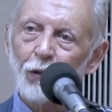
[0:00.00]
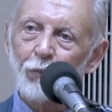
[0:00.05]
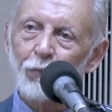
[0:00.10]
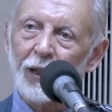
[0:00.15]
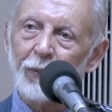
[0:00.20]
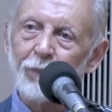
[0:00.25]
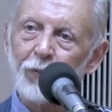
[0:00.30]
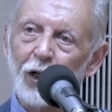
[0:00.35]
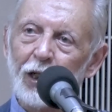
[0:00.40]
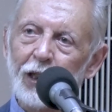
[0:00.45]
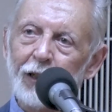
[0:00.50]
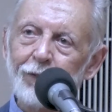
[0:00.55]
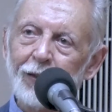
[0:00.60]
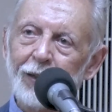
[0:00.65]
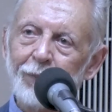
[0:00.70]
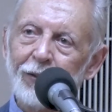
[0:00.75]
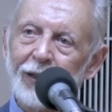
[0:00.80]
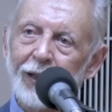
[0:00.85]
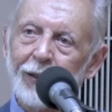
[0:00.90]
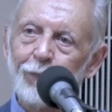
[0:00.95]
my body
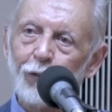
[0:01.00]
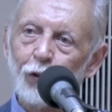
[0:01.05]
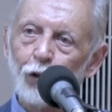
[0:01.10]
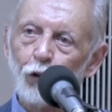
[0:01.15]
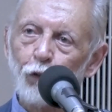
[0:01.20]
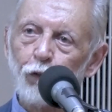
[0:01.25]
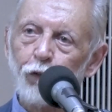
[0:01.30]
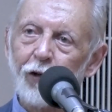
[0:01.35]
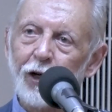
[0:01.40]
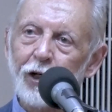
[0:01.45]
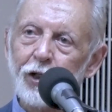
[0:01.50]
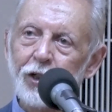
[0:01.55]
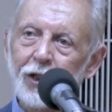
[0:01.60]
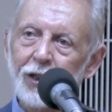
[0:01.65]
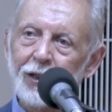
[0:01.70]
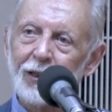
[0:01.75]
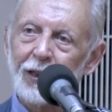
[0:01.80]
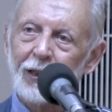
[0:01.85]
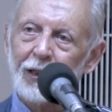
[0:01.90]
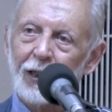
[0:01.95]
will be able to
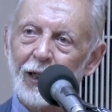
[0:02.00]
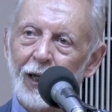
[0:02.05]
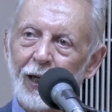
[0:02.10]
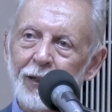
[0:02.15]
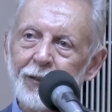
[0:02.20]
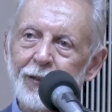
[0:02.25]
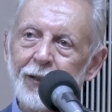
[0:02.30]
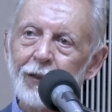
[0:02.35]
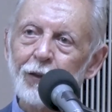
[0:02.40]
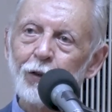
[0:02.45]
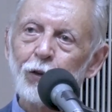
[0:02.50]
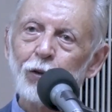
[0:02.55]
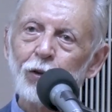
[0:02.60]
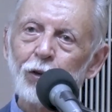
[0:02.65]
function as a